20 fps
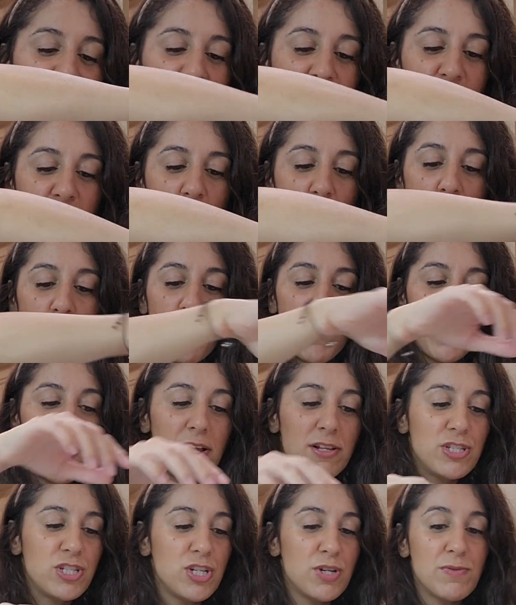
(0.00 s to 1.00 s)
So what
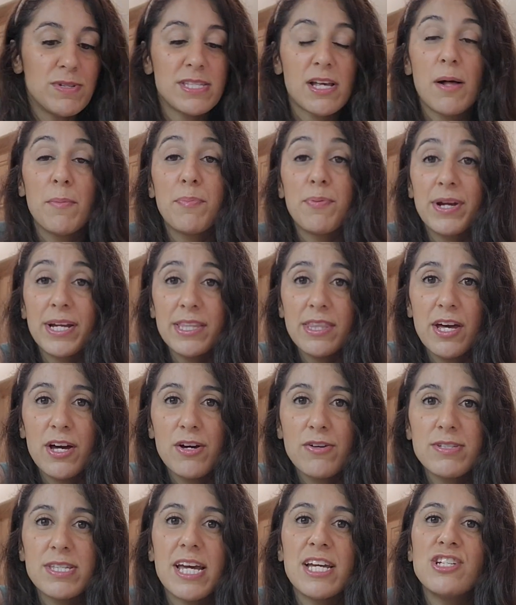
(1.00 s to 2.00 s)
I'll do is I'll bring
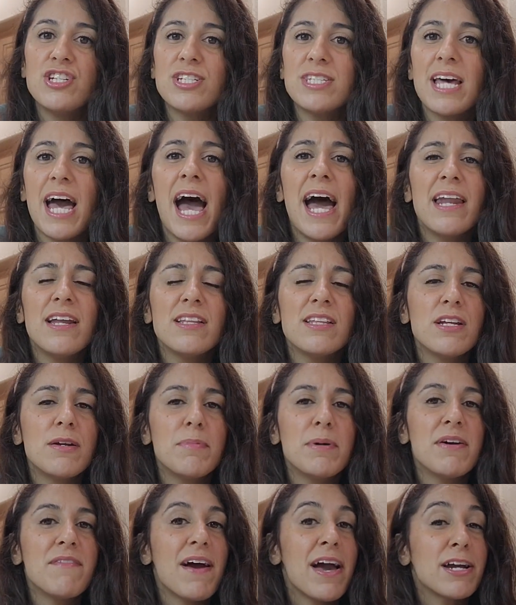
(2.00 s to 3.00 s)
those, and just to add a little
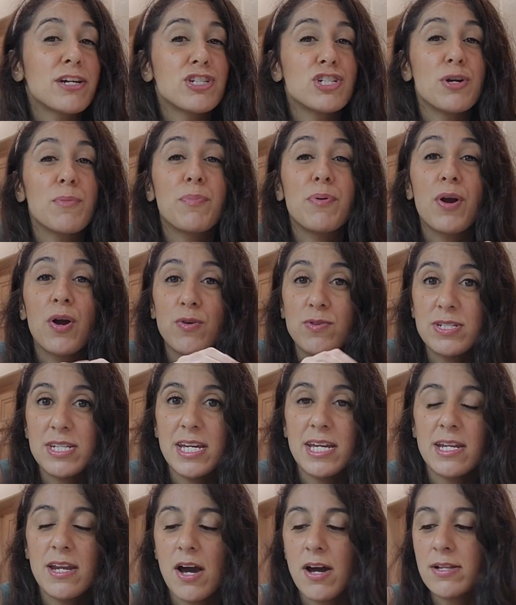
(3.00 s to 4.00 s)
bit of extra
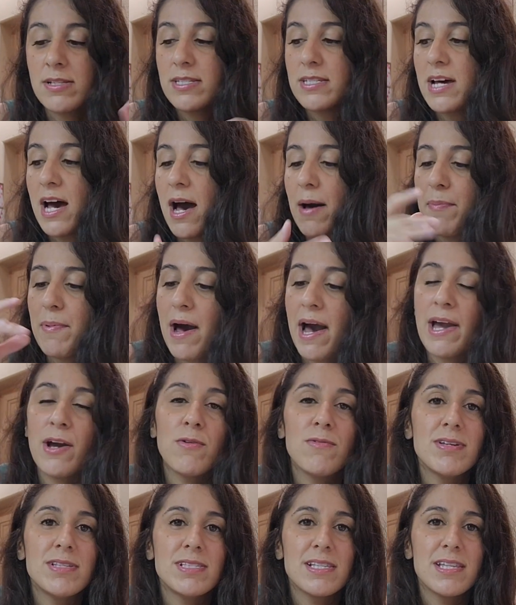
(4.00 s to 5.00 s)
protein on top, I
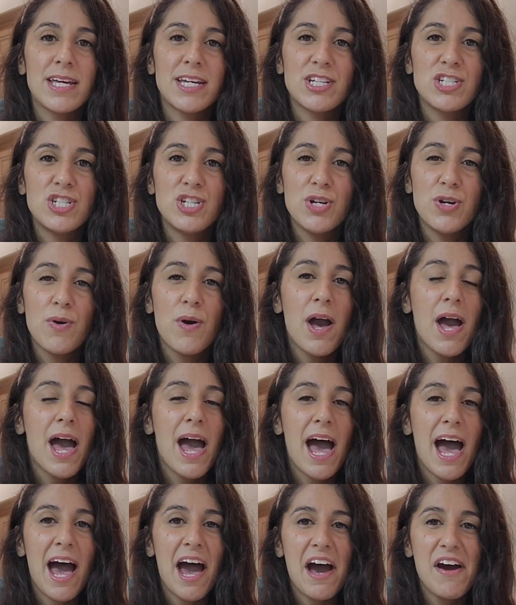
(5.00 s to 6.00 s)
always like to
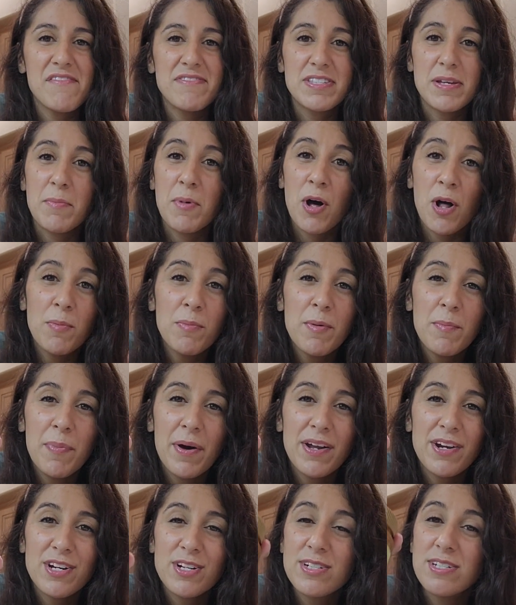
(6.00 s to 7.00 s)
have some almond
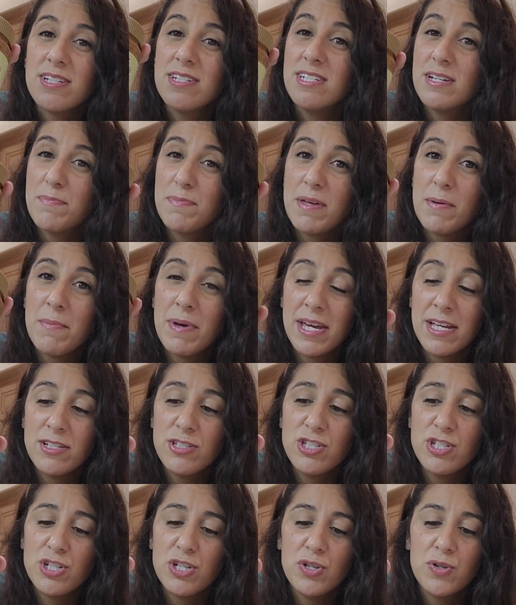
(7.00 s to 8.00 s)
butter to dip them
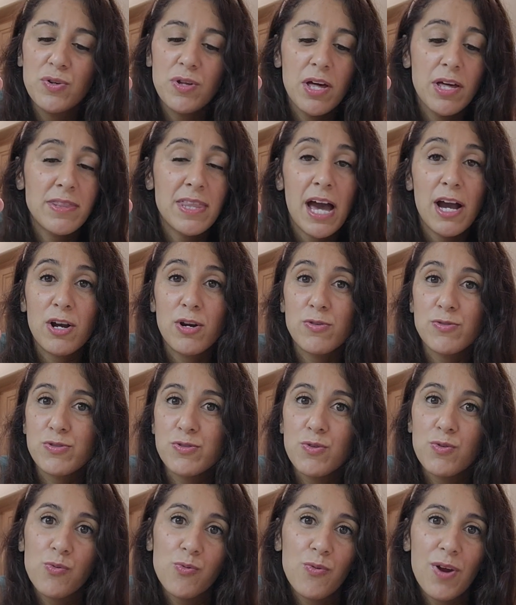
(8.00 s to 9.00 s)
into. That goes
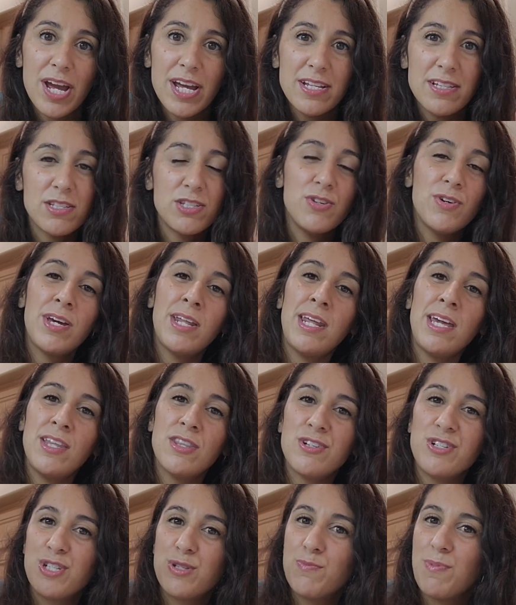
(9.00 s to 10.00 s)
great. You could
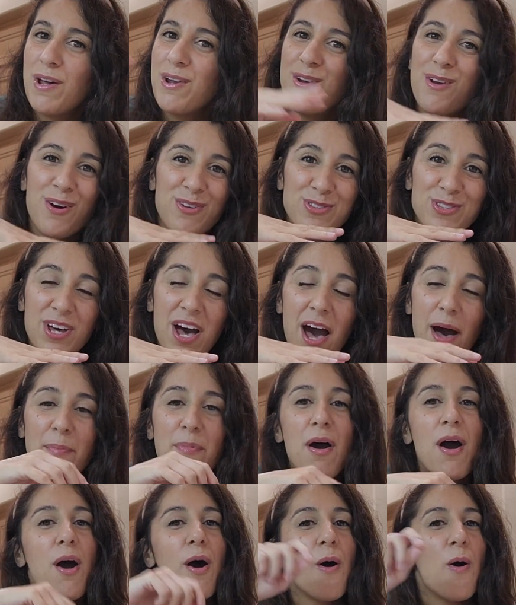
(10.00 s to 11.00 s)
either spread it on top
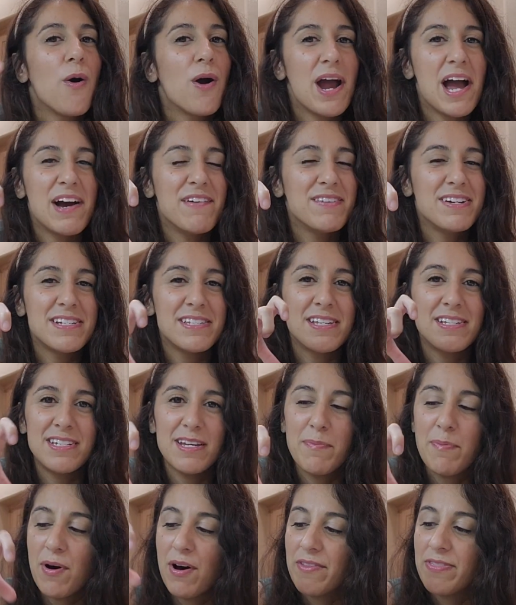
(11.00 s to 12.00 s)
or have it as a
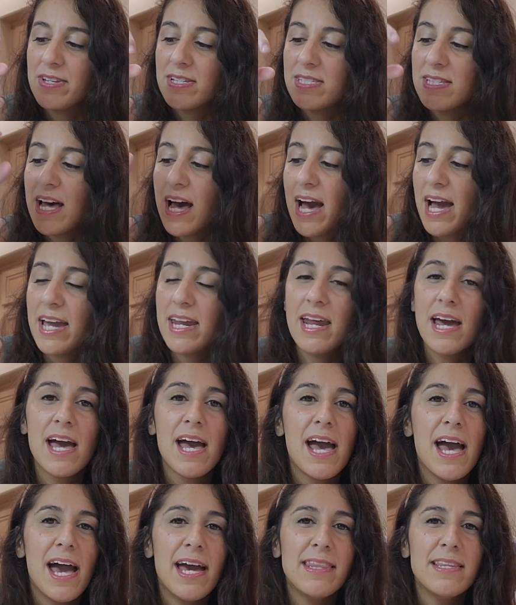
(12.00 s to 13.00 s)
dip on the side.
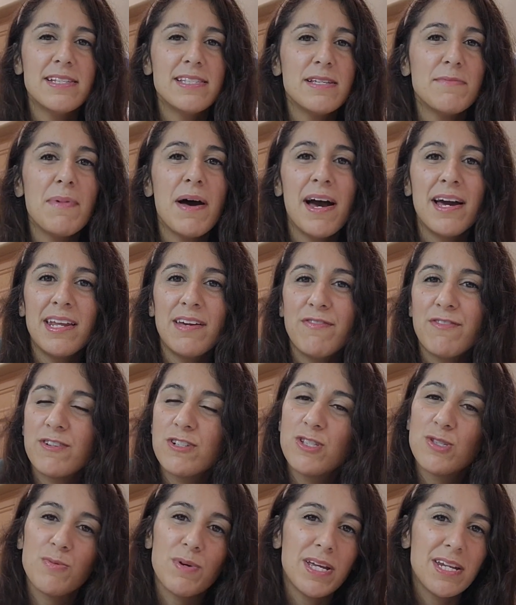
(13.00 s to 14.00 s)
And then some honey for
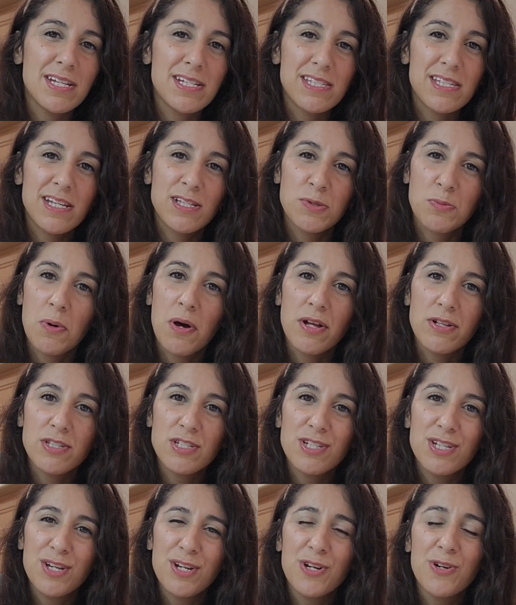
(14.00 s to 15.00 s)
sweetness as well
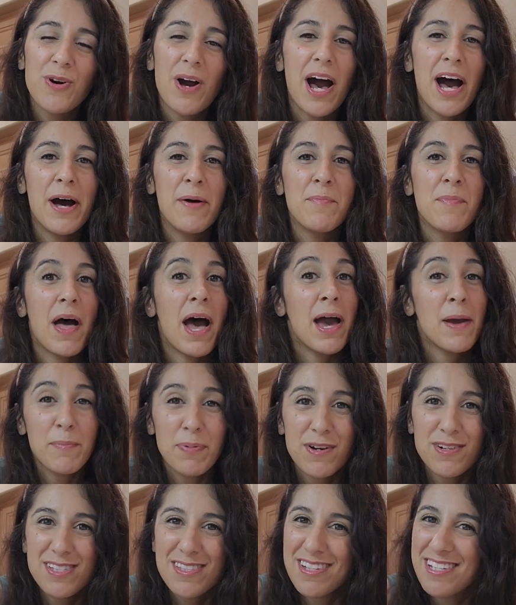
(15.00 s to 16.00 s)
too. I'm
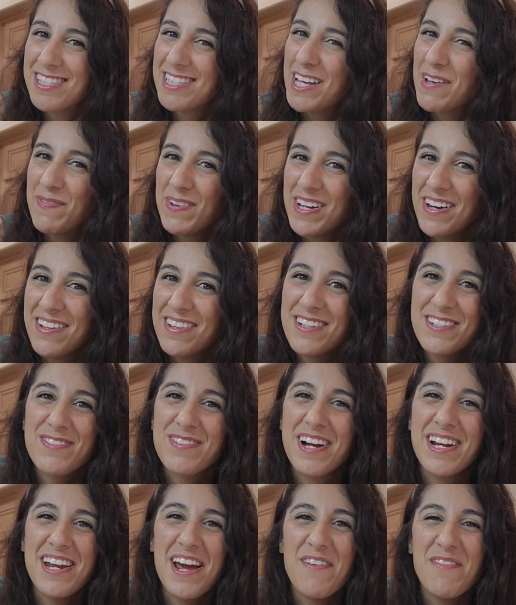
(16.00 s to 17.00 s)
personally skipping on this
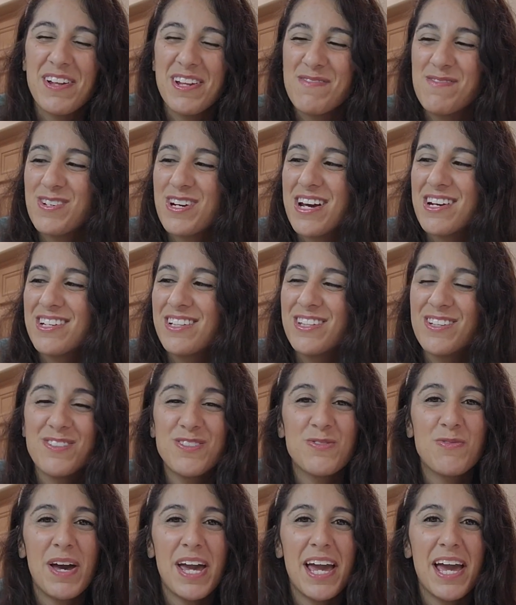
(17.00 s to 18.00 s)
right now while I'm trying to
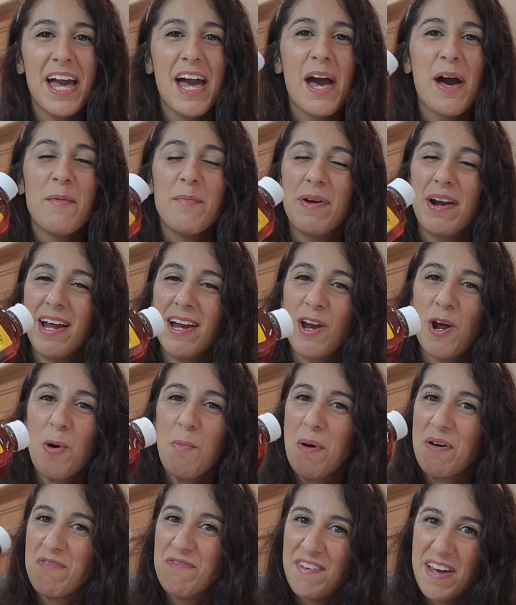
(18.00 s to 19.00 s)
lose weight, but I know
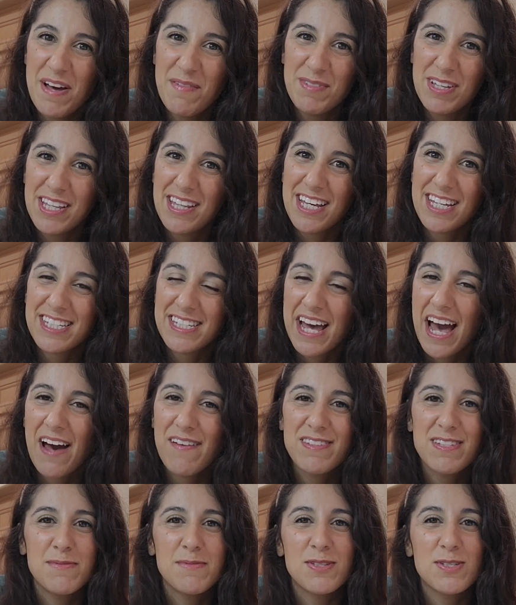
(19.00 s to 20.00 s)
my family likes to
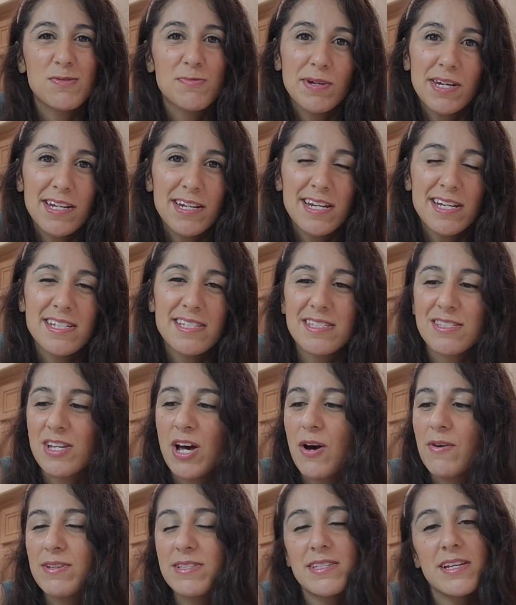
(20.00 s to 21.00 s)
have some sweetness.
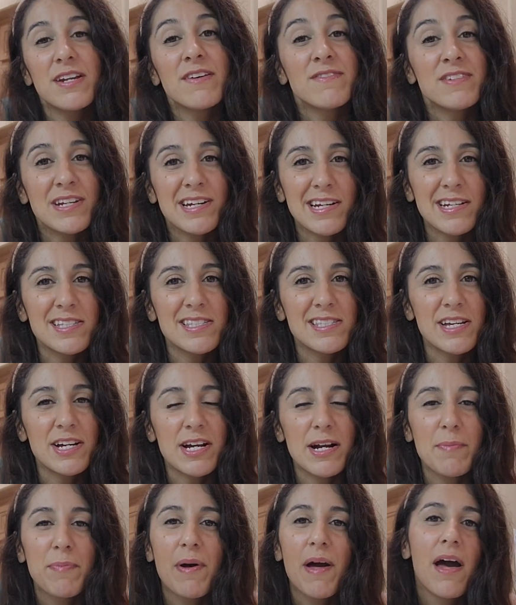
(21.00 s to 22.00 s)
So instead of doing
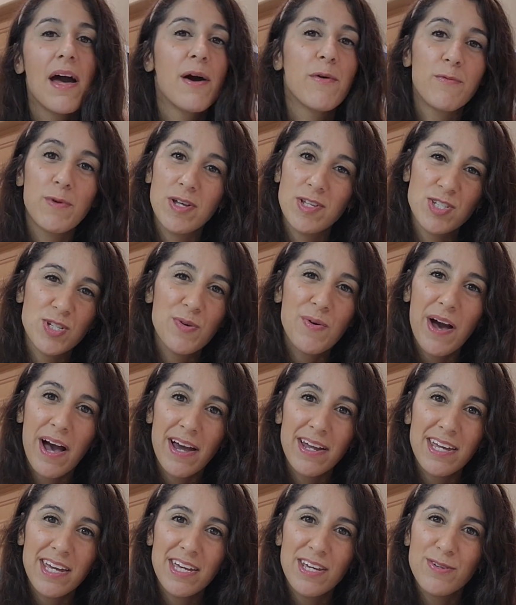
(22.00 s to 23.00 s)
syrup, we do
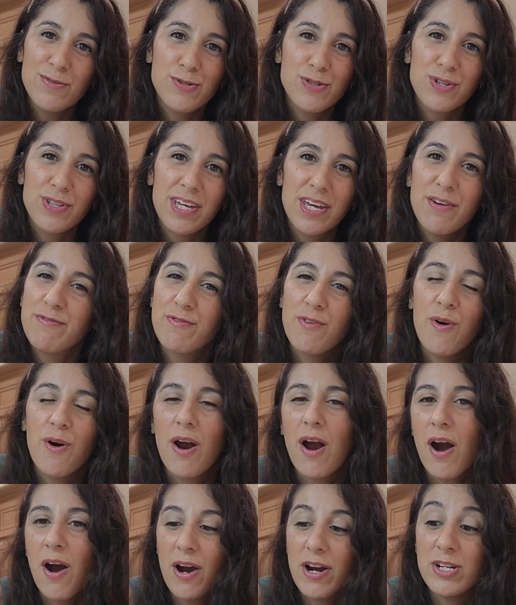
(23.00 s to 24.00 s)
honey usually
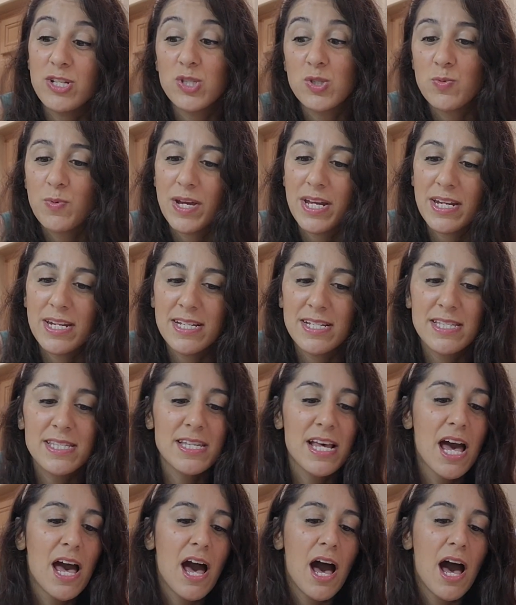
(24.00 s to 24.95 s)
for our sweetness,